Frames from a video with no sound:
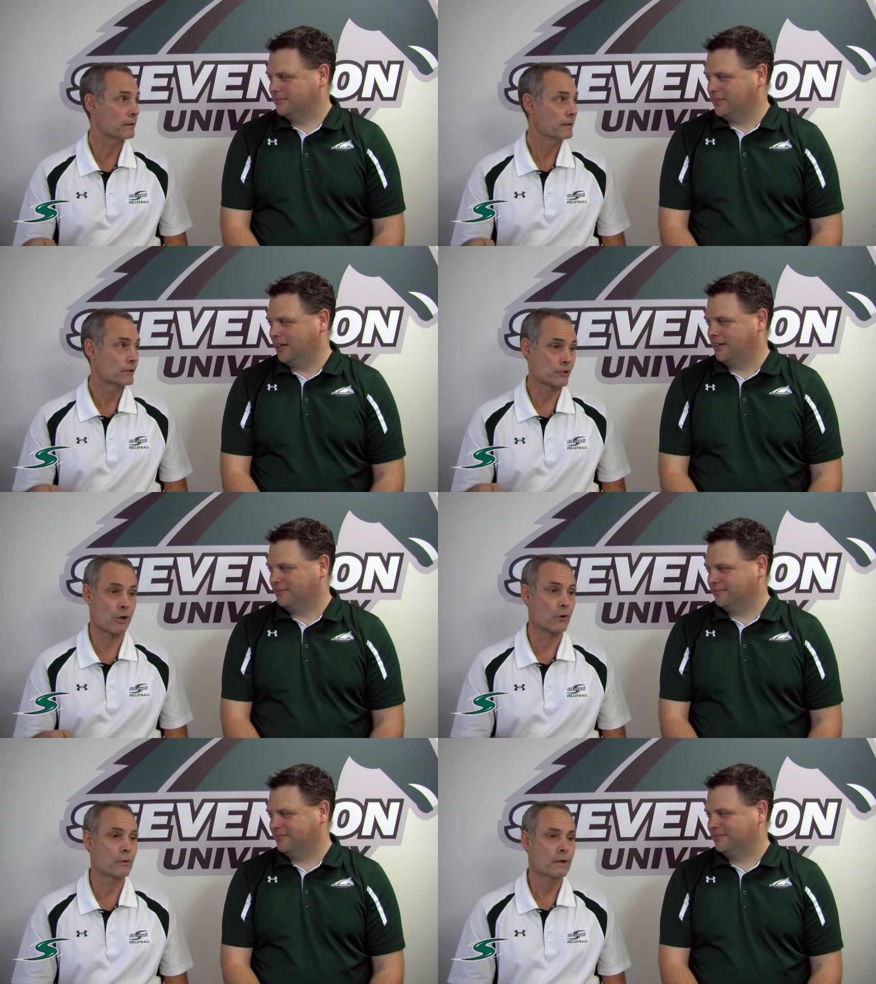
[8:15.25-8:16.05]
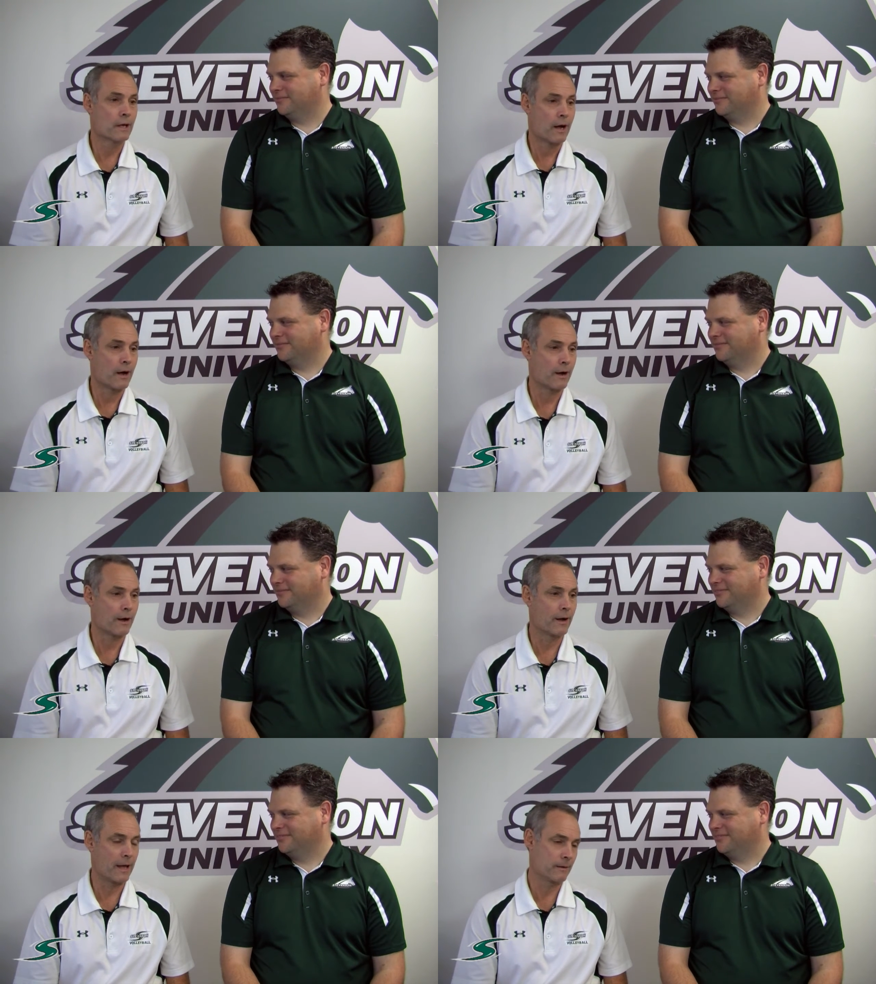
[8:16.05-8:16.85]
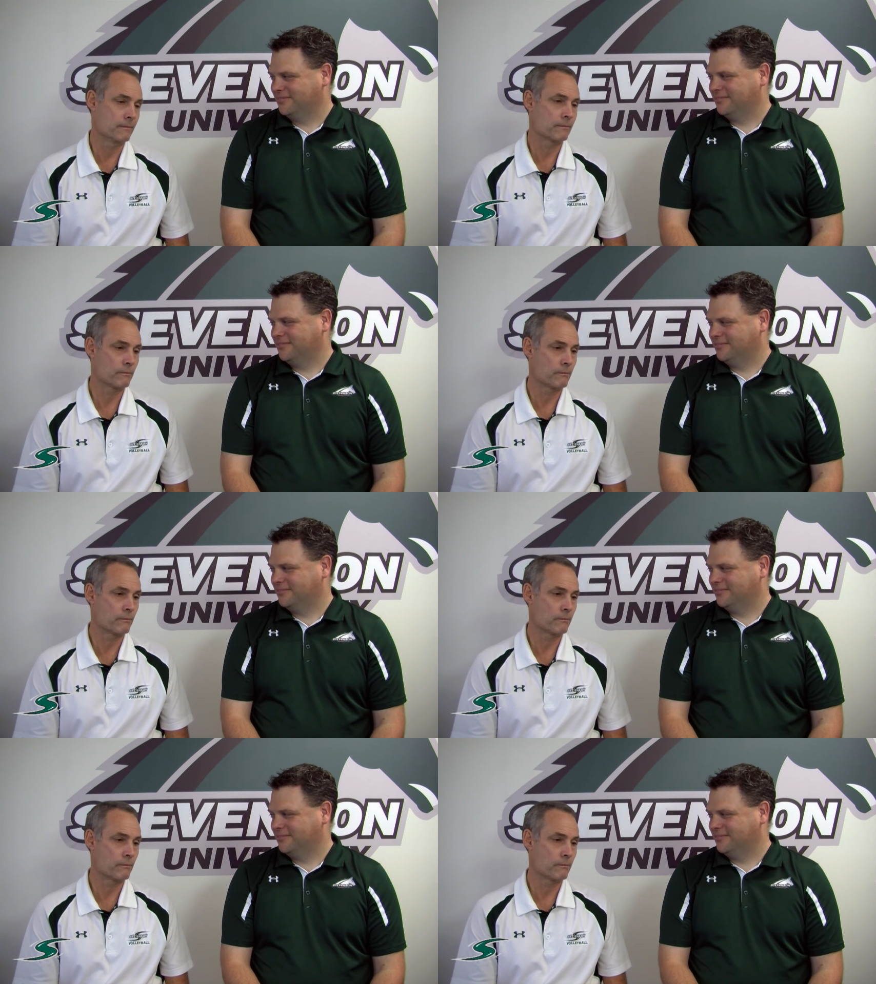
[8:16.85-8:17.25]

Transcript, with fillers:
Speaker 1: Yeah. So, uh, and